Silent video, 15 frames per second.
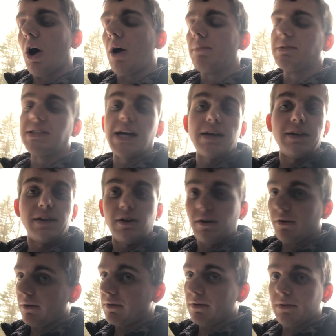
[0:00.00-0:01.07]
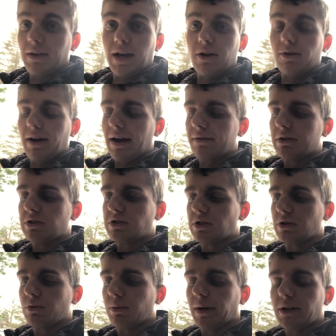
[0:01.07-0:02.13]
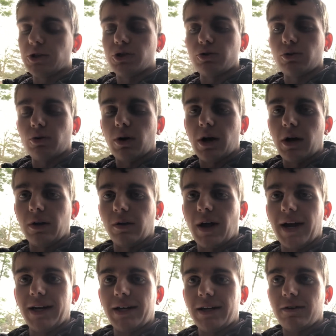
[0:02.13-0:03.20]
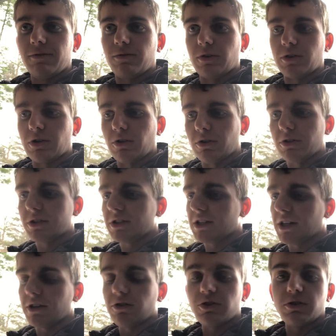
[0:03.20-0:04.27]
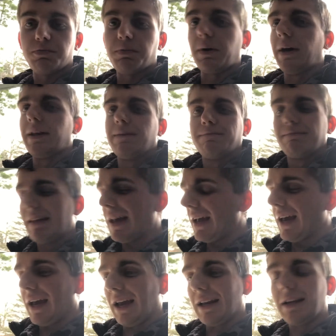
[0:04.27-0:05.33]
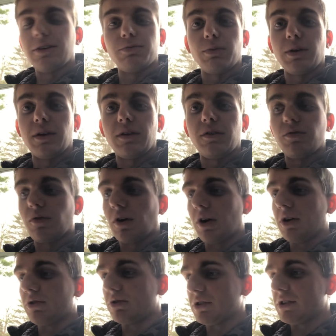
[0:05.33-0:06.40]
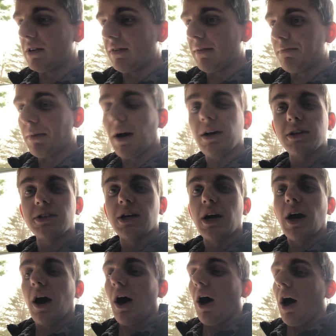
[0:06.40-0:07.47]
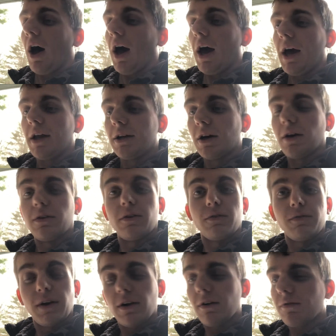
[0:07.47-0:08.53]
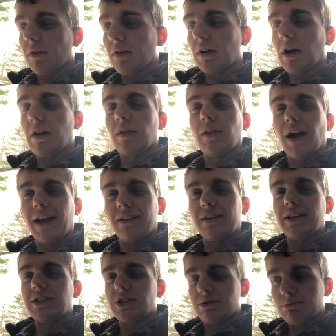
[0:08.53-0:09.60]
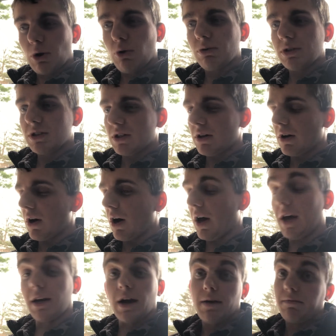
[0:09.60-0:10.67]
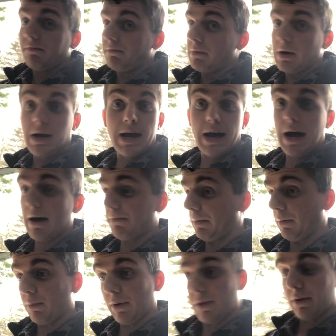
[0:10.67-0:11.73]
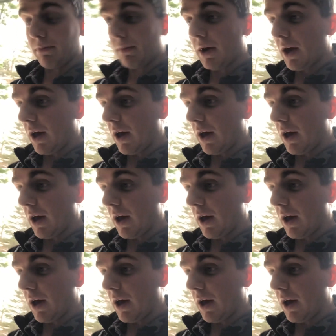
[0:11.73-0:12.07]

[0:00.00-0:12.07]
Sadly, they don't have the sequential lighting for turn signals, but it is what it is for 170 bucks. And they're very, very lightly smoked, and I'm happy with them